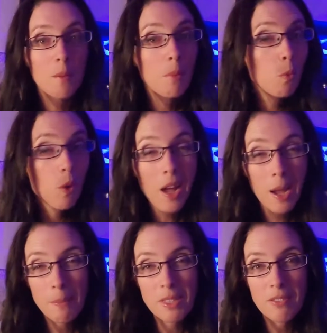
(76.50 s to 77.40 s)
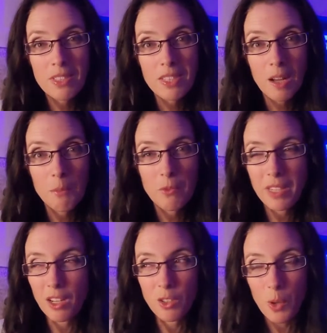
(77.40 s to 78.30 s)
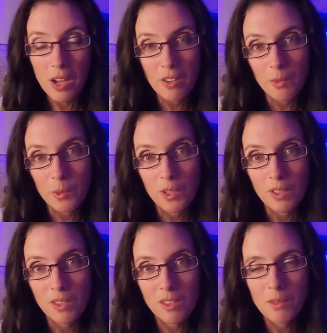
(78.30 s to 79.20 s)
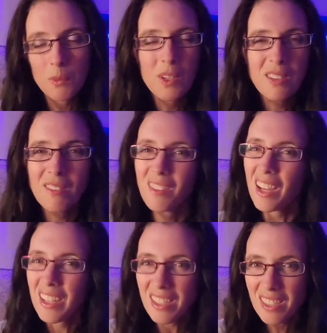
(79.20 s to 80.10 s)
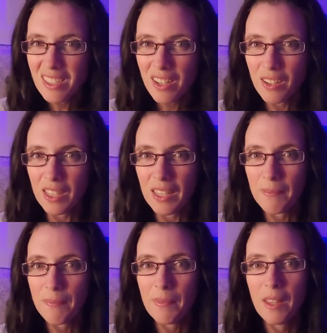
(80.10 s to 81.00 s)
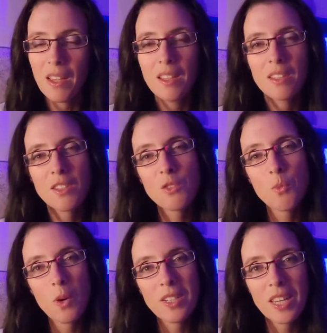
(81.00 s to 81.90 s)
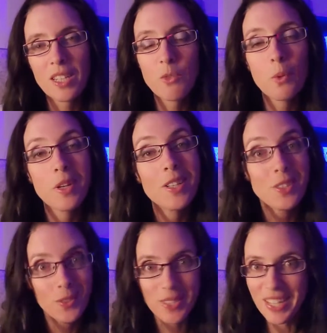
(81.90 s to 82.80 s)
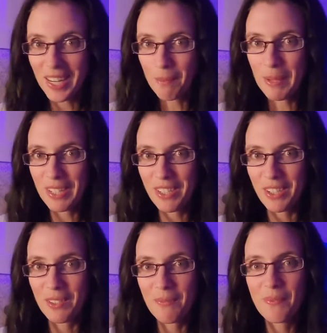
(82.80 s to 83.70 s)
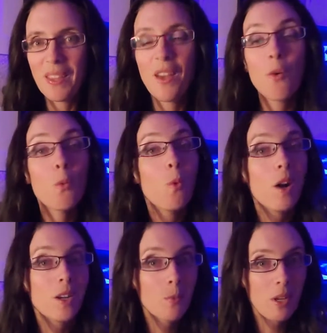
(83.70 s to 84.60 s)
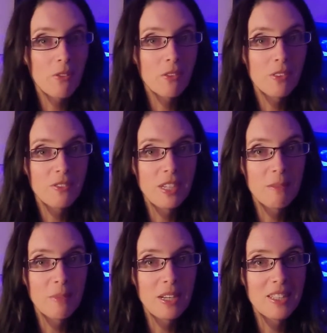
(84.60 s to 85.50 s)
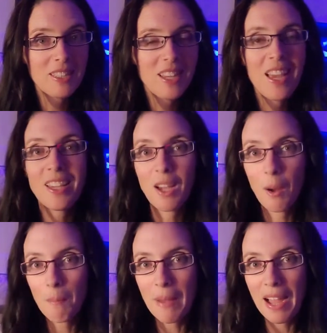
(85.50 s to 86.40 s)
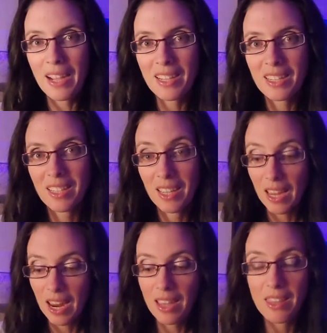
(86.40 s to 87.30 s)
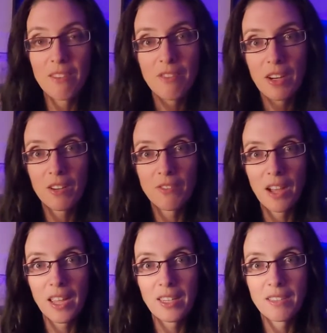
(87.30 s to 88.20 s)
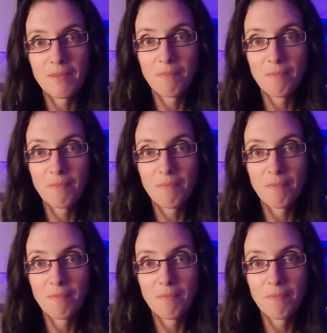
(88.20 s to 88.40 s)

But what happens if it's not moving? Are you out of the woods? Well, not necessarily. This is one case where you can take a picture, walk away for 15 minutes, come back, and then verify.